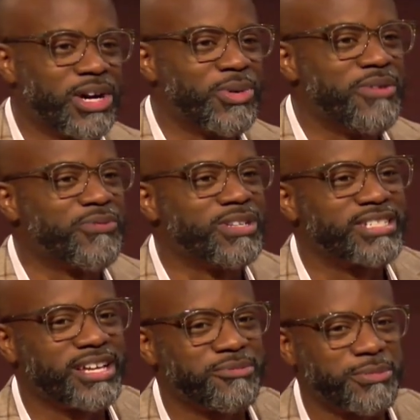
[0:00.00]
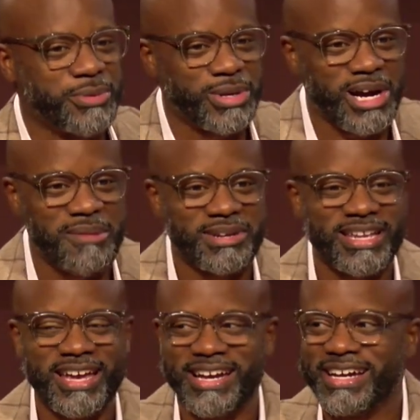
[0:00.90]
Go in for a second, but we were coming
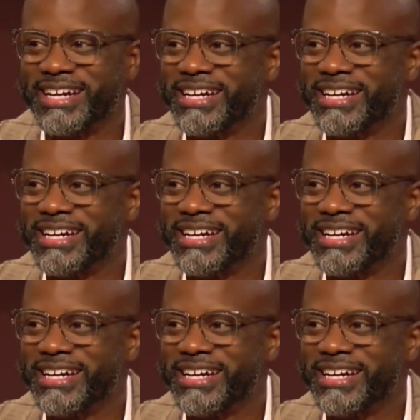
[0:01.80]
down.